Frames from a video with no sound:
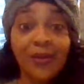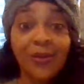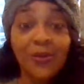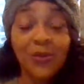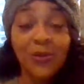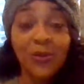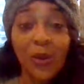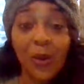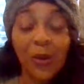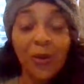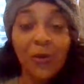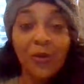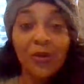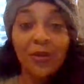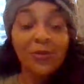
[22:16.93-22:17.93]
You
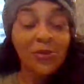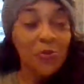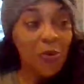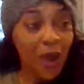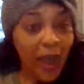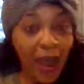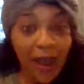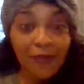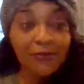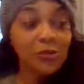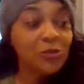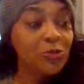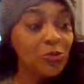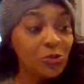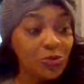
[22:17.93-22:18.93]
know, you have
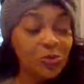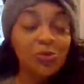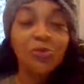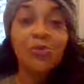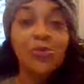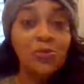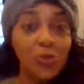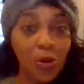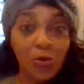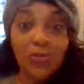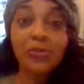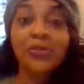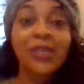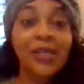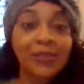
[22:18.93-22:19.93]
to, you, you, you know
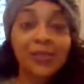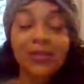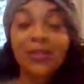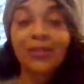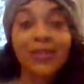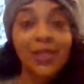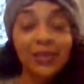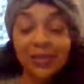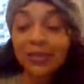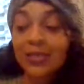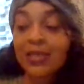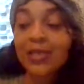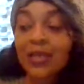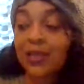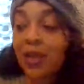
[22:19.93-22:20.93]
you're destined a
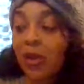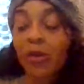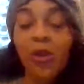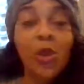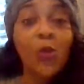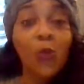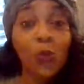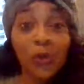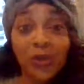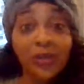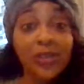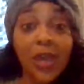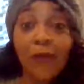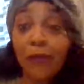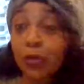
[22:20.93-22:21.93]
destiny in there when
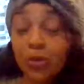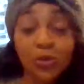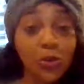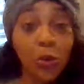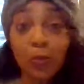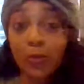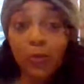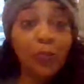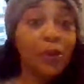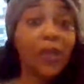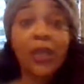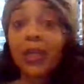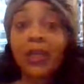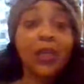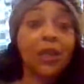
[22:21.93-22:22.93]
the devil is going to be
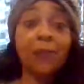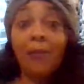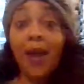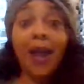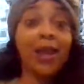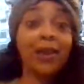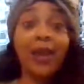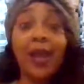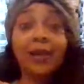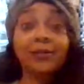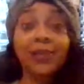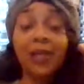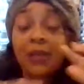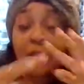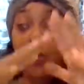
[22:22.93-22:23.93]
playing in your mind
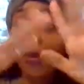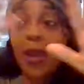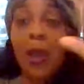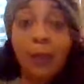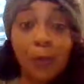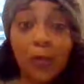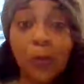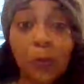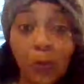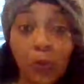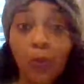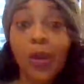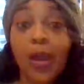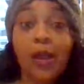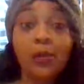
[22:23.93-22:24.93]
like that. They're going to have
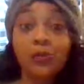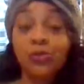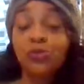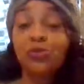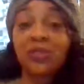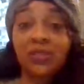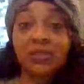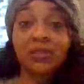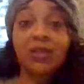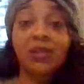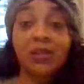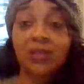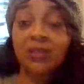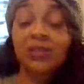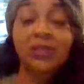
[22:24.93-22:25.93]
people around you that's
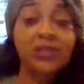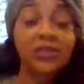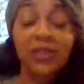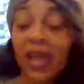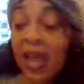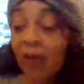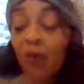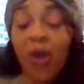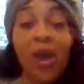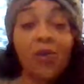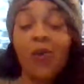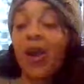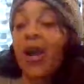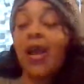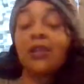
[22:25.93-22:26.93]
stuck and just like, why
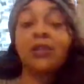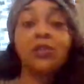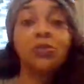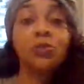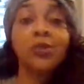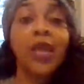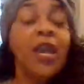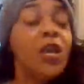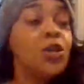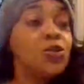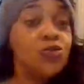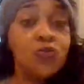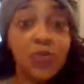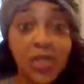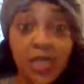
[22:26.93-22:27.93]
do I got to deal with
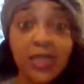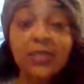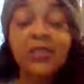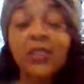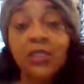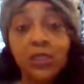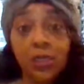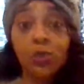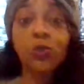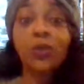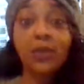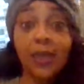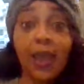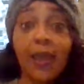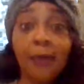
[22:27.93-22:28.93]
that? You need to deal
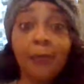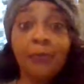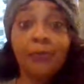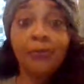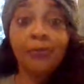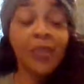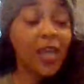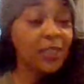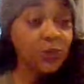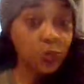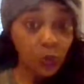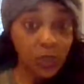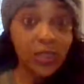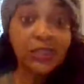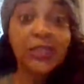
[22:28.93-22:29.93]
with that.
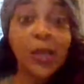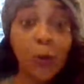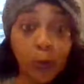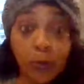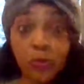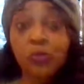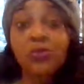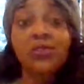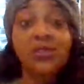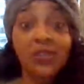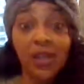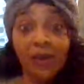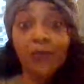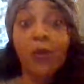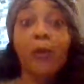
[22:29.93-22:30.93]
That's what is helping you
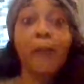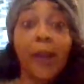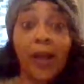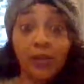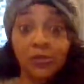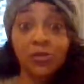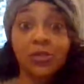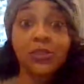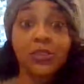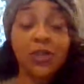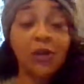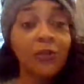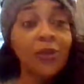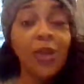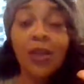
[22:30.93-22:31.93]
discover about
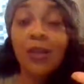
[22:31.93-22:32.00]
yourself.